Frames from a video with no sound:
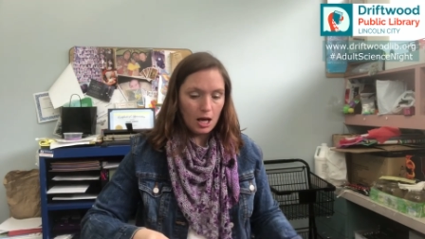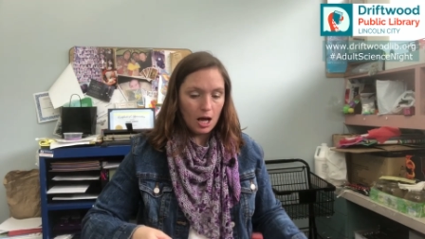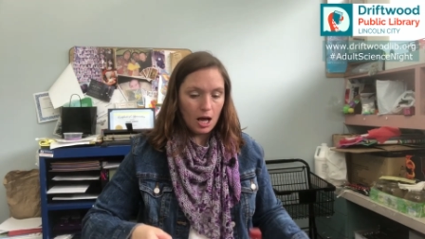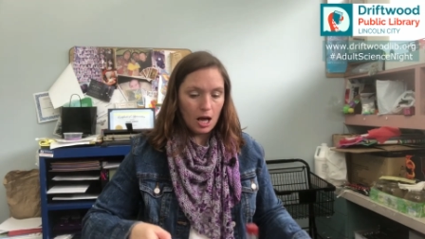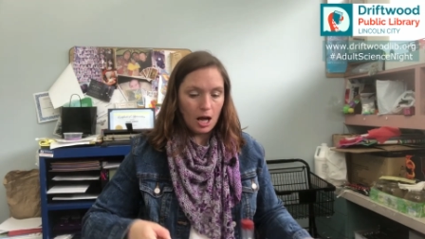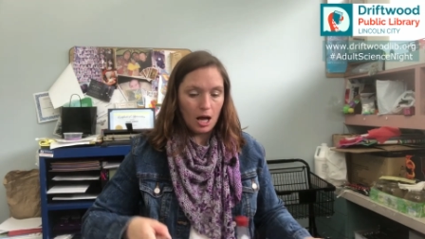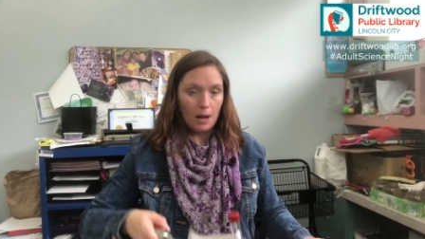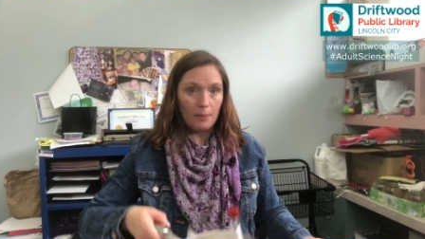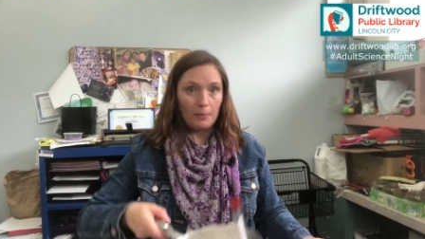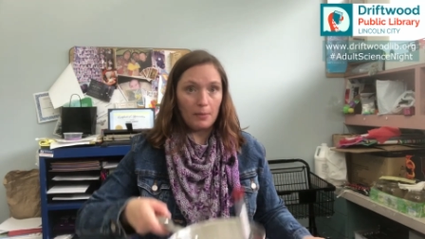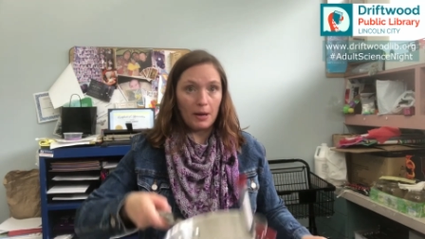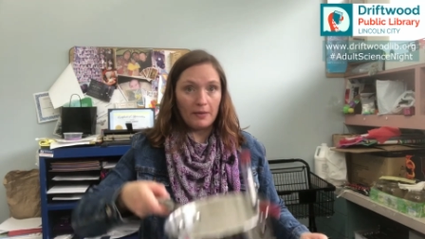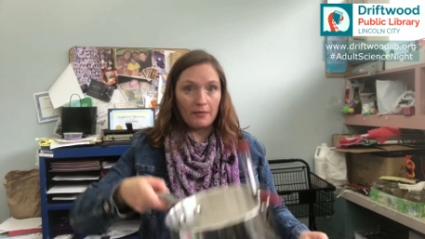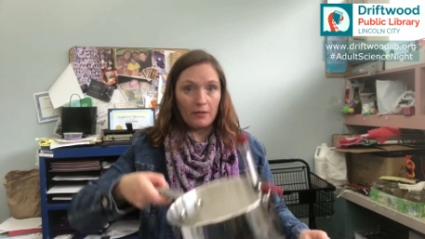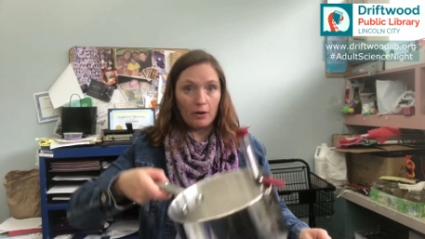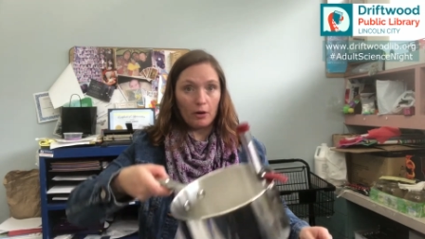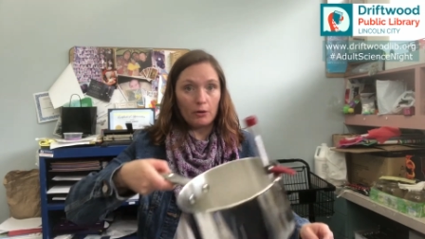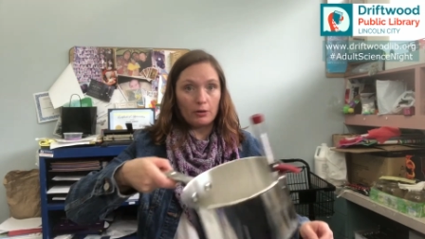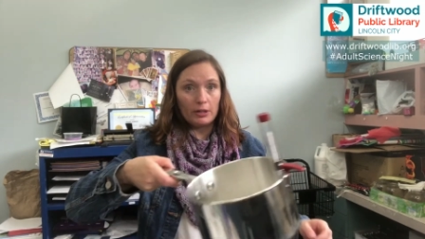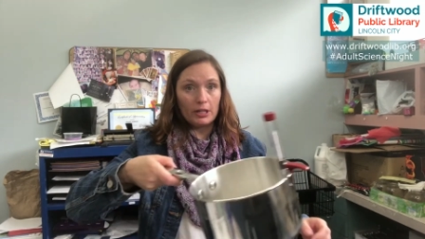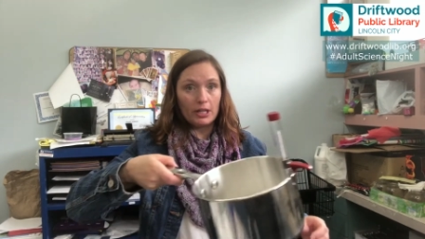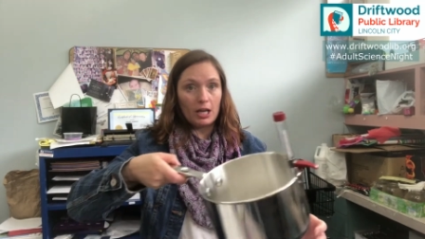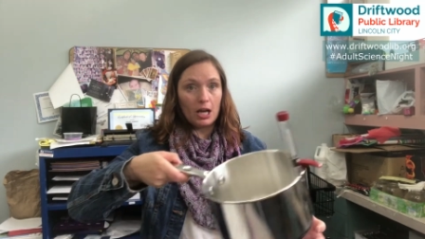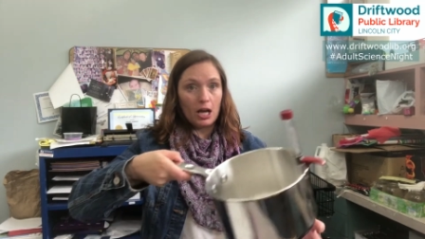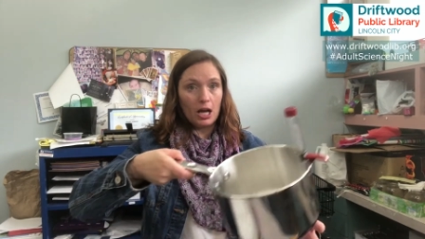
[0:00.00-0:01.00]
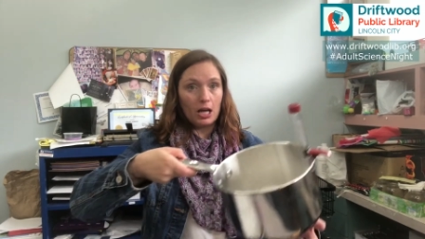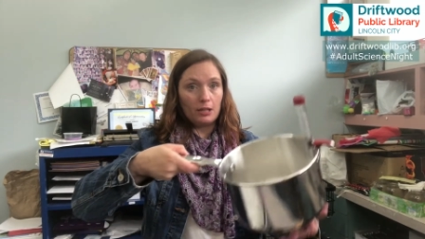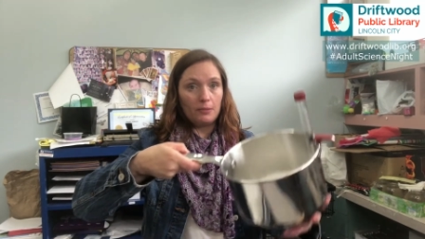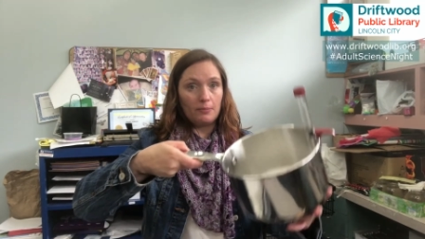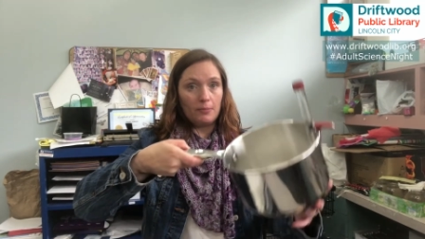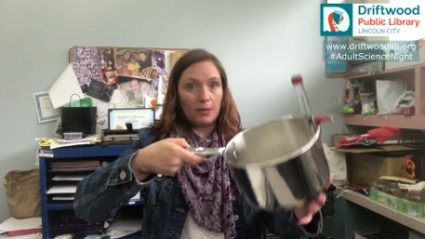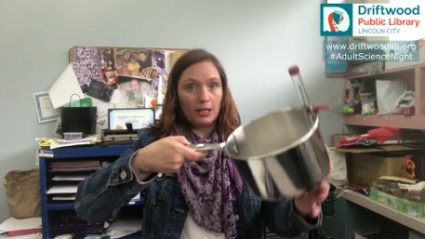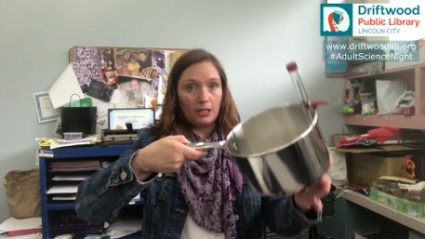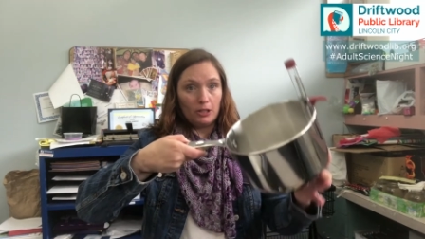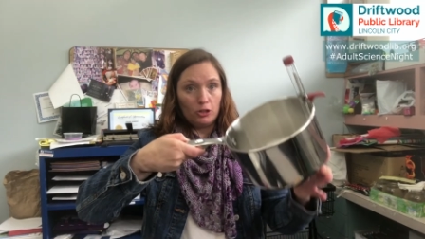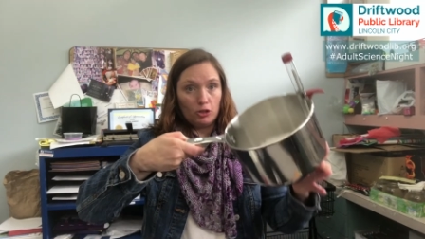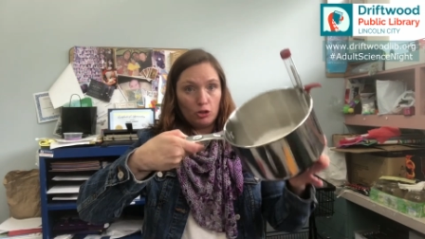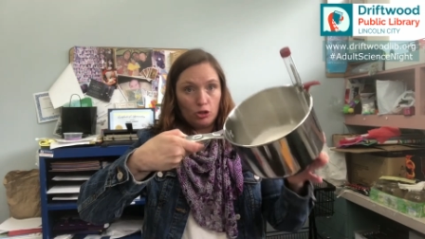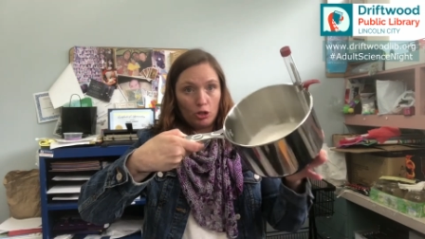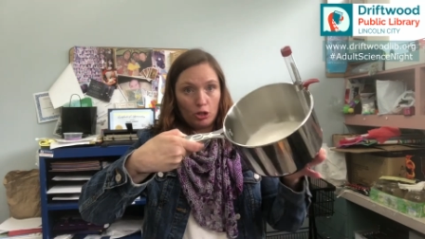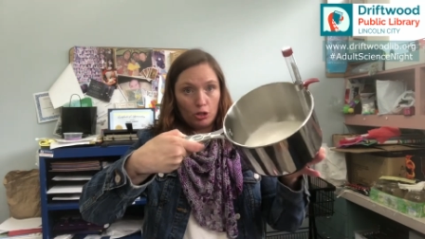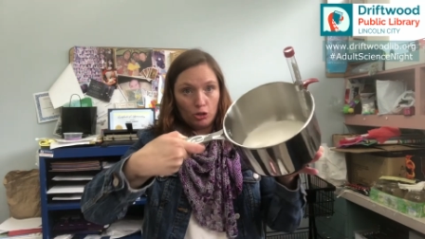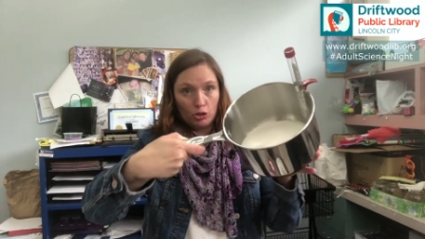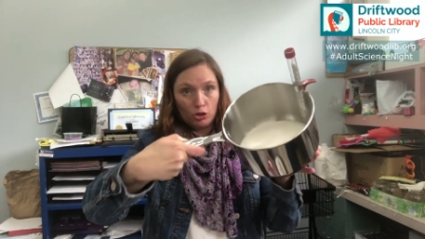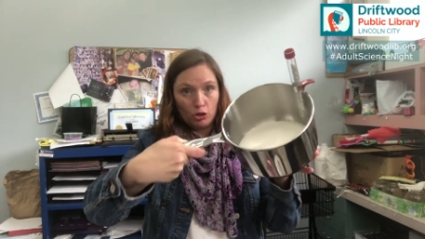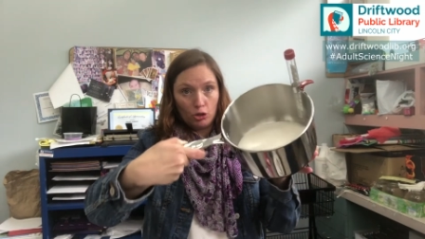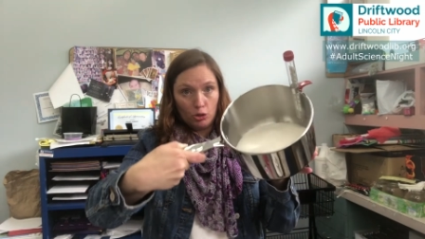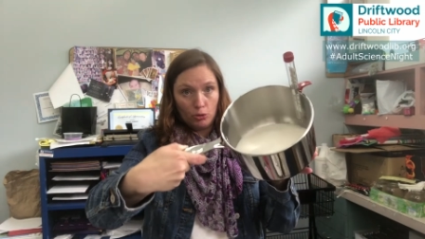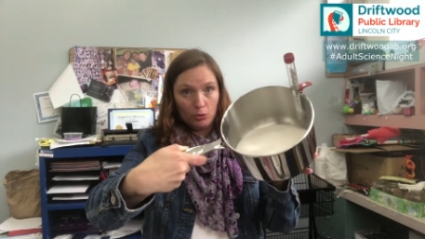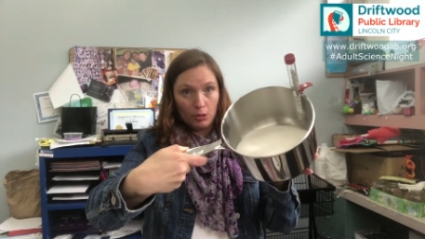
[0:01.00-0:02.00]
I've already got my
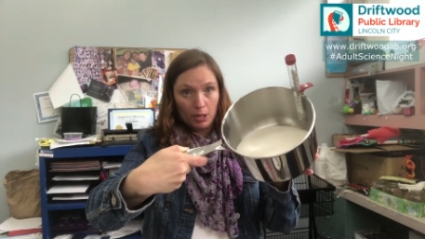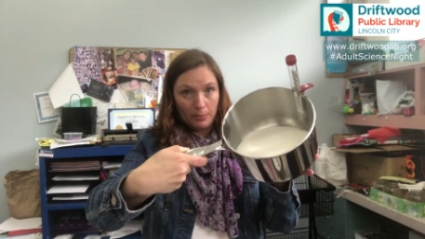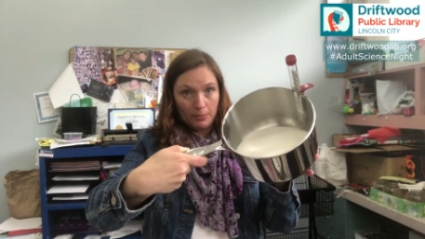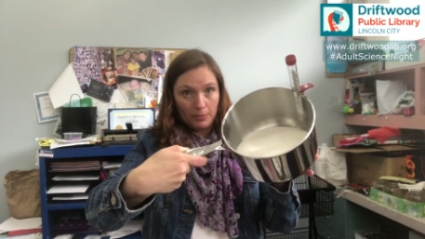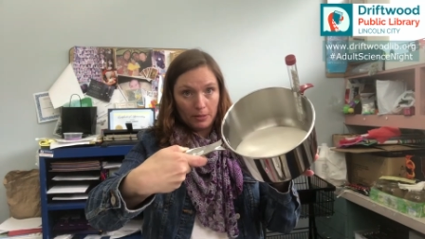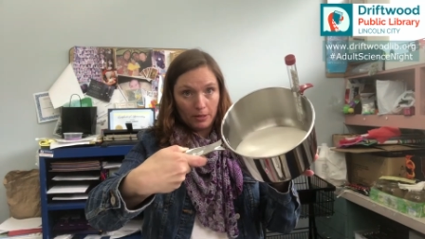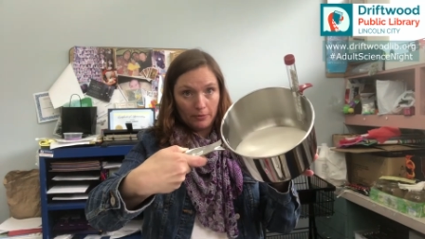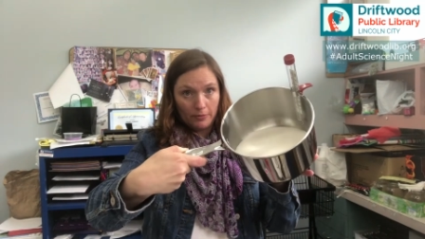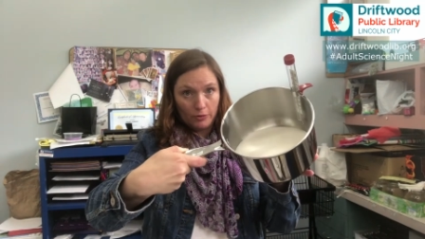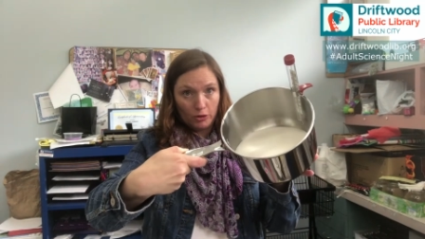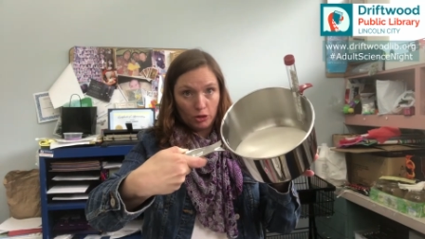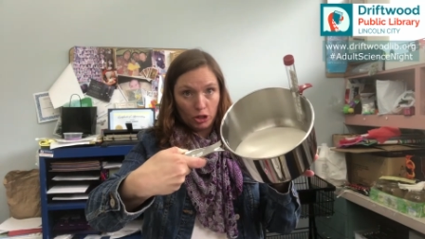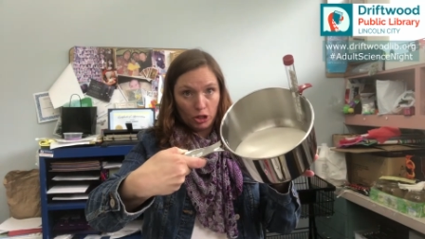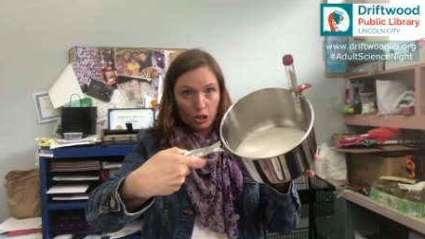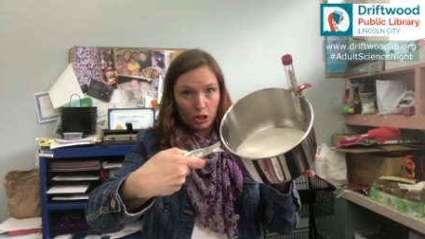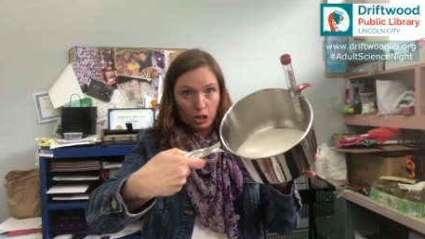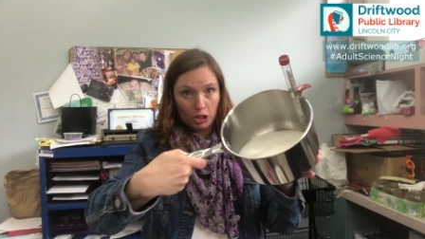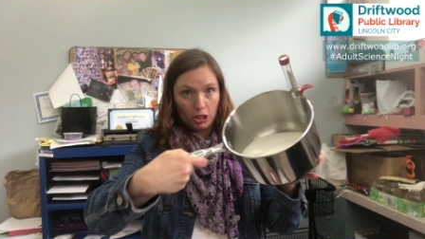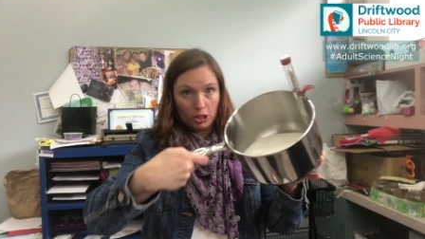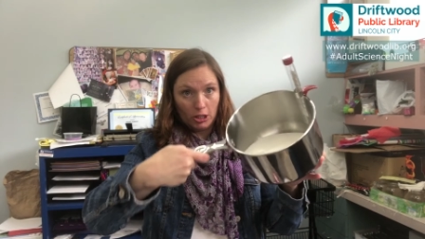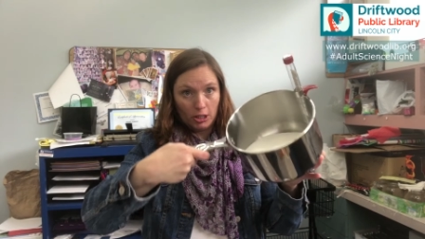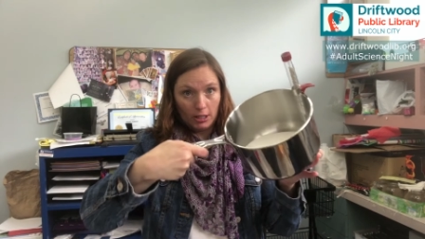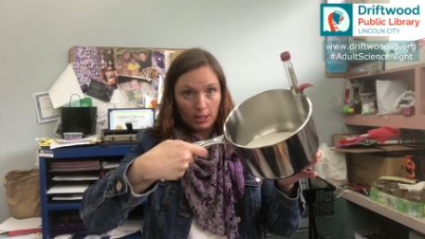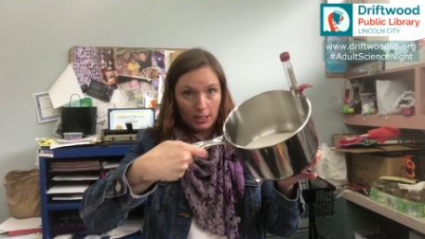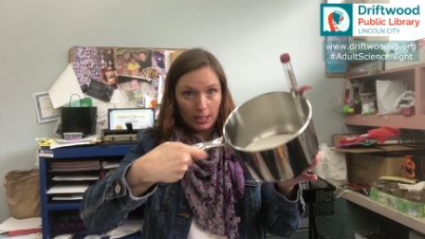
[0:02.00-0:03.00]
2 cups of sugar